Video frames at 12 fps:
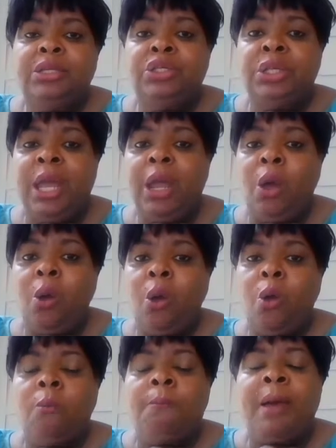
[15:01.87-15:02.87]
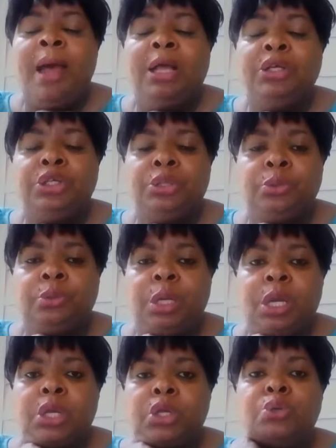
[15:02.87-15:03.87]
Joo, Baju.
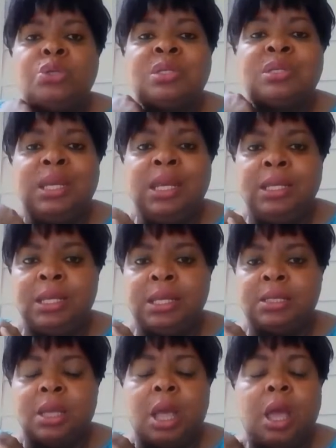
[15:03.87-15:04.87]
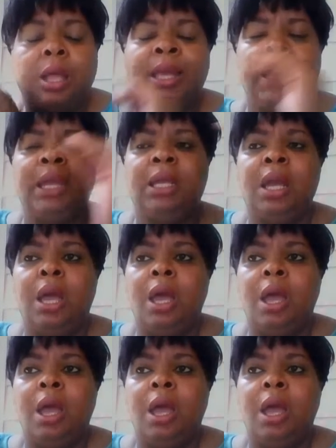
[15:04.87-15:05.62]
You sing this like